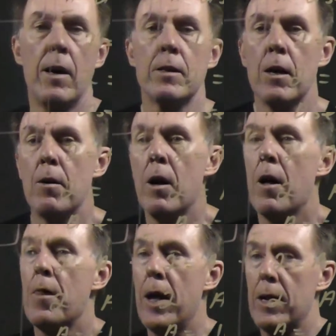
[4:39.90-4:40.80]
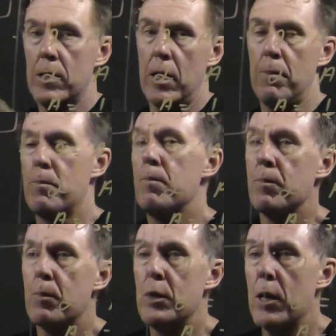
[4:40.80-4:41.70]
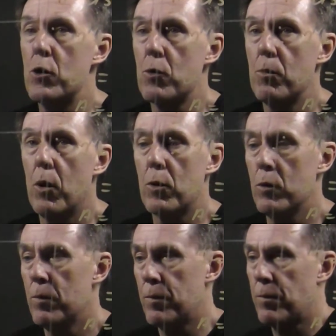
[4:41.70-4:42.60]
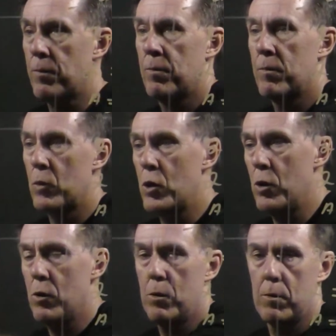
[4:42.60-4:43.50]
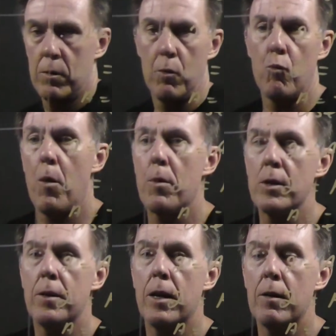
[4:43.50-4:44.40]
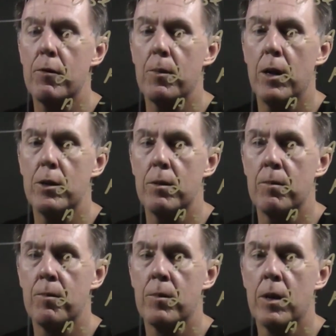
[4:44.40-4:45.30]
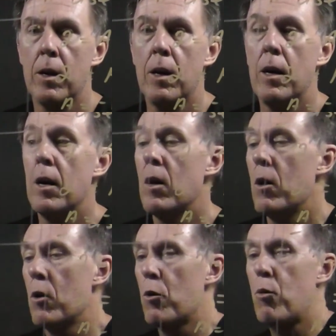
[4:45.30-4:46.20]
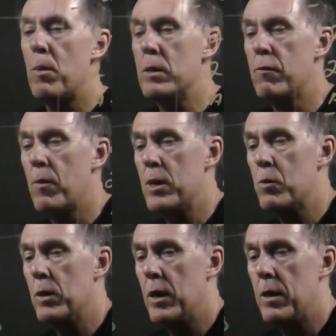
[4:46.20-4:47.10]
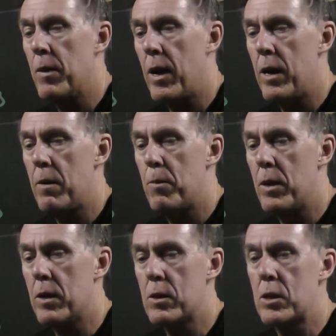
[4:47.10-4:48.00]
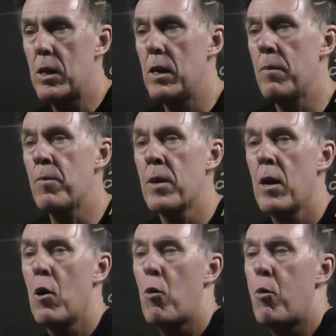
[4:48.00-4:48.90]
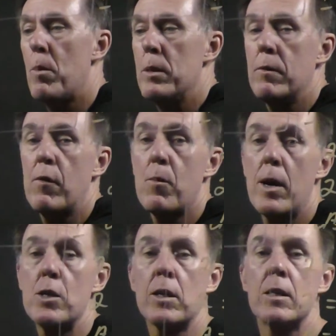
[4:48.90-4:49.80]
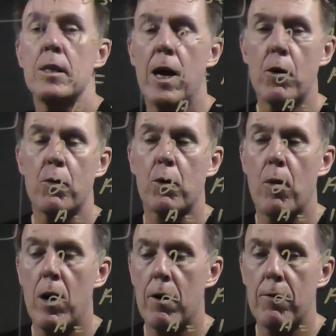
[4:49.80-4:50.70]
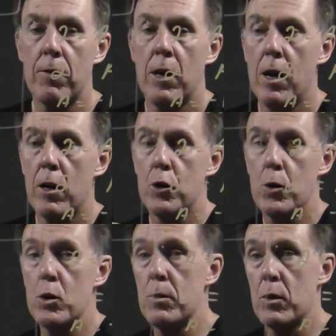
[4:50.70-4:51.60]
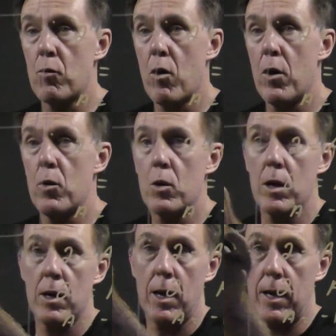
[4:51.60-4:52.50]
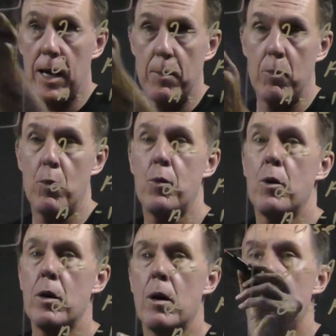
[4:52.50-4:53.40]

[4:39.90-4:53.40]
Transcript: So that is a potential model to represent that information. 3 bits of information we need, A, B and C. 3 bits of information contained on the graph. Choose them in the right order and come up with the